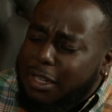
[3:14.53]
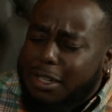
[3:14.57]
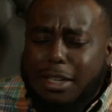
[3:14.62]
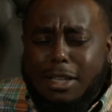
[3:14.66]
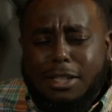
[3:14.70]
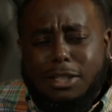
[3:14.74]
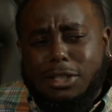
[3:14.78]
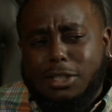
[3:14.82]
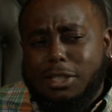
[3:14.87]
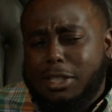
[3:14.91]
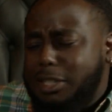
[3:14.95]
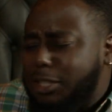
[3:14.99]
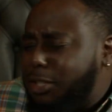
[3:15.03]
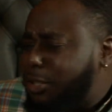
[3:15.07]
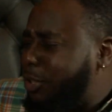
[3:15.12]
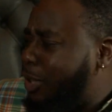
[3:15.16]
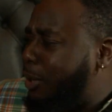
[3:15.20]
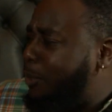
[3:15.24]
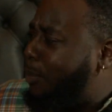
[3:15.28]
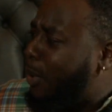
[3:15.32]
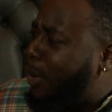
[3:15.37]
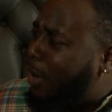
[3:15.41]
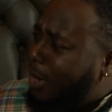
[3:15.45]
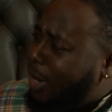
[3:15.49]
let's
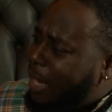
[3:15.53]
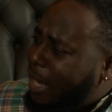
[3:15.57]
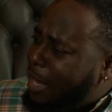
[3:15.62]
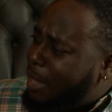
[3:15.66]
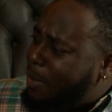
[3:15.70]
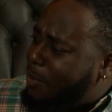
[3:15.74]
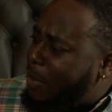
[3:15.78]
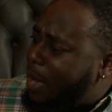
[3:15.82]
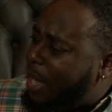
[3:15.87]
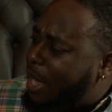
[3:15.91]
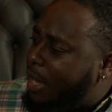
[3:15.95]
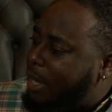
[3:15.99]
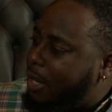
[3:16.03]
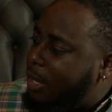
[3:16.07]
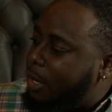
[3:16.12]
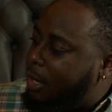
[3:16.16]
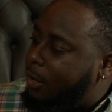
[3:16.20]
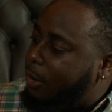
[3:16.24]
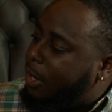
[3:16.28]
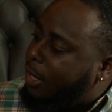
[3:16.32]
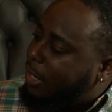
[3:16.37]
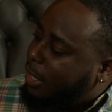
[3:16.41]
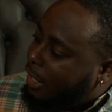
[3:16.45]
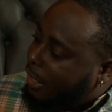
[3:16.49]
jump on in, man. You know,
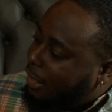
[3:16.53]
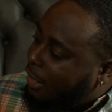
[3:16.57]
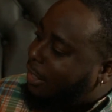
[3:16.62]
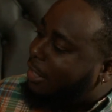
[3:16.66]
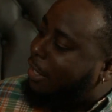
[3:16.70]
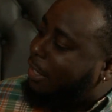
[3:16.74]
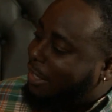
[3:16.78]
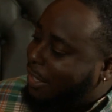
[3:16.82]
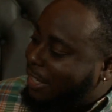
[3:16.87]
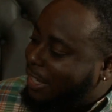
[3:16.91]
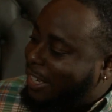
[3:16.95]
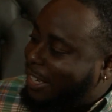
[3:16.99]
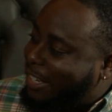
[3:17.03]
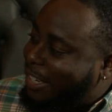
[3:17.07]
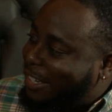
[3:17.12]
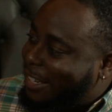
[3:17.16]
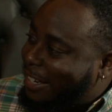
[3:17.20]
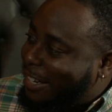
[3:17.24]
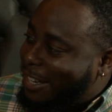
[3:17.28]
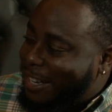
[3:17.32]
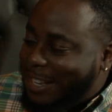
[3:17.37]
and you look good.